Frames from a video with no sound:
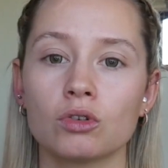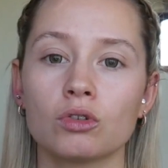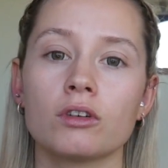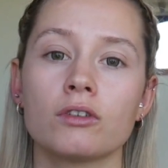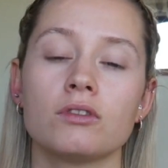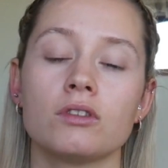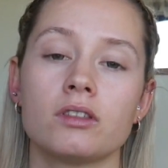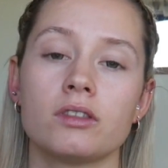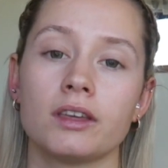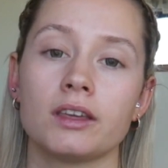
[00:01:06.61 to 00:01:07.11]
or
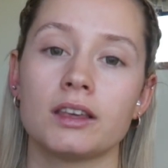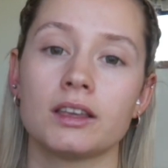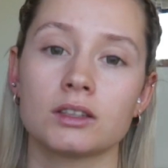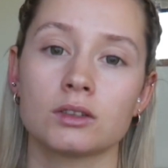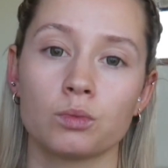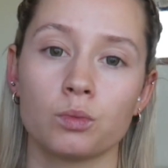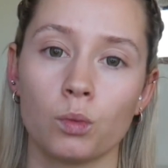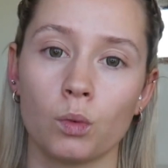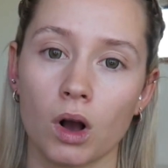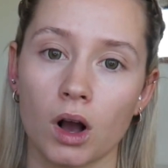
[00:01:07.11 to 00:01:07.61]
if you think
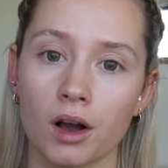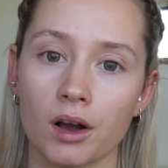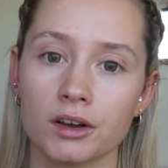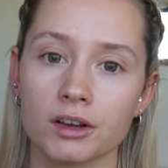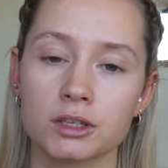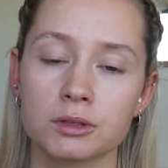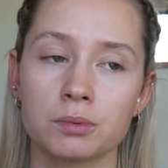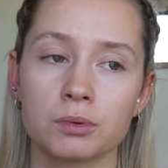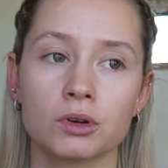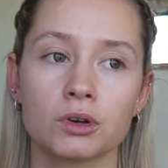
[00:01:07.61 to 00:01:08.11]
it's
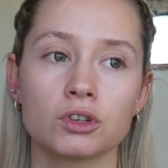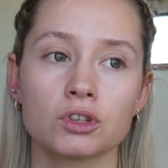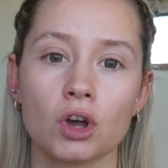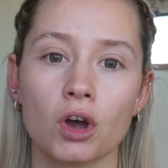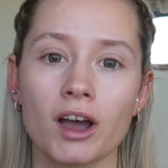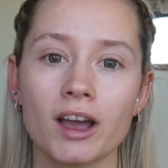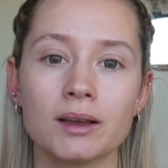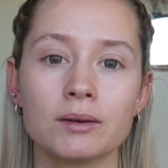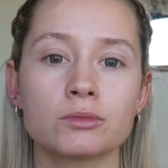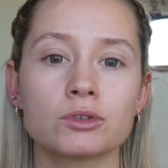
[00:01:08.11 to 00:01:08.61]
worse because
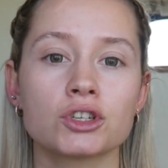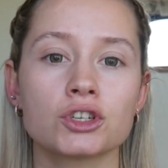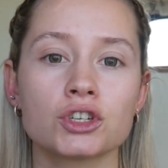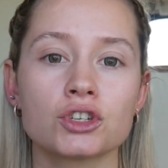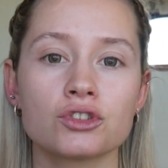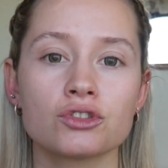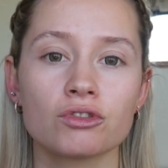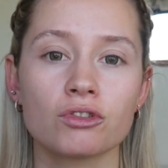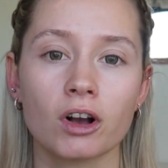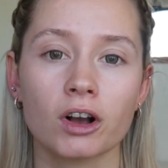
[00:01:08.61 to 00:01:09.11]
I am
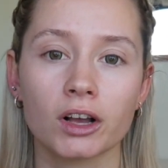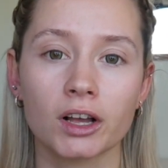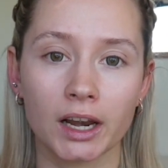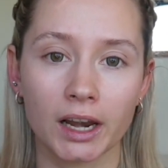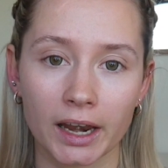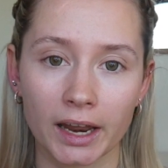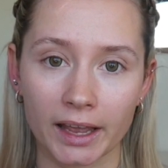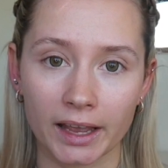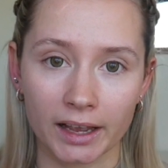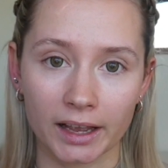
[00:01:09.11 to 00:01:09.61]

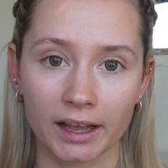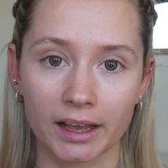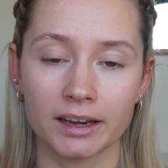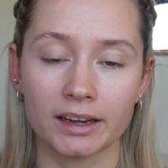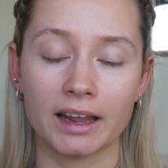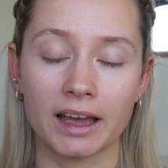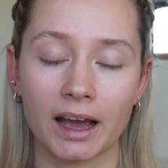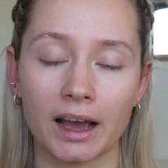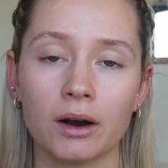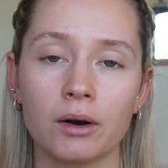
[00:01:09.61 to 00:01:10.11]

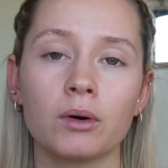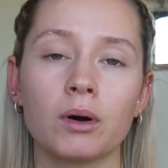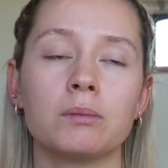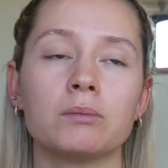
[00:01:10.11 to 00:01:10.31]
struggling now.